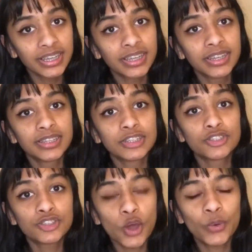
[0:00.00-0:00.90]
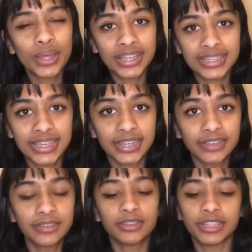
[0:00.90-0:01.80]
so Indian?
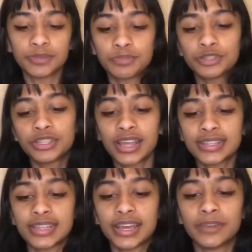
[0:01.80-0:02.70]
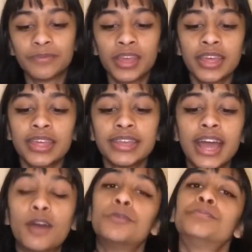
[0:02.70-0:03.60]
Let's push that aside. Now,
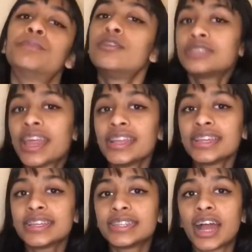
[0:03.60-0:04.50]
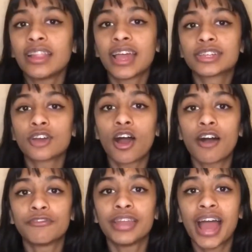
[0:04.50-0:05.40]
most Indian dialects often
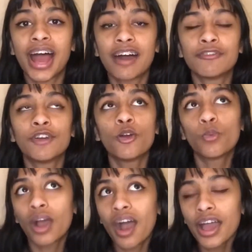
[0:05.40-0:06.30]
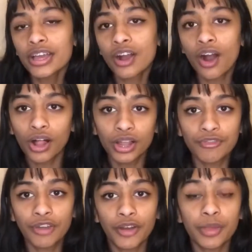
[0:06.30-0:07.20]
have what I call a
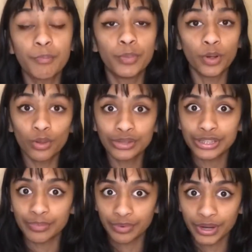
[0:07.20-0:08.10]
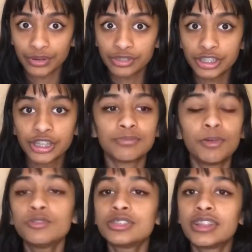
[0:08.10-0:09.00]
very bold approach. Most
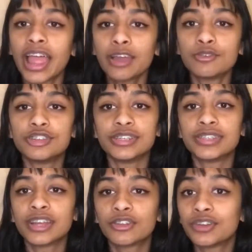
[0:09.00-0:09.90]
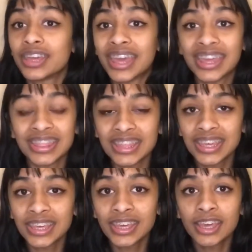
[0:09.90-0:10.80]
languages, including Hindi
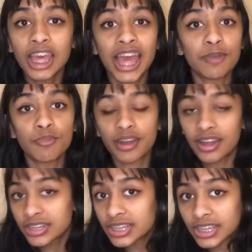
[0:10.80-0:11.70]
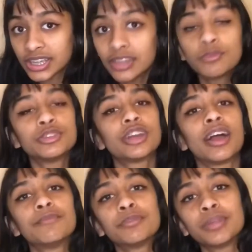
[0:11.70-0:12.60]
and Marathi, which I'm
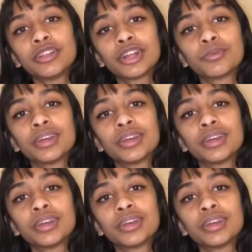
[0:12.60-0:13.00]
familiar with,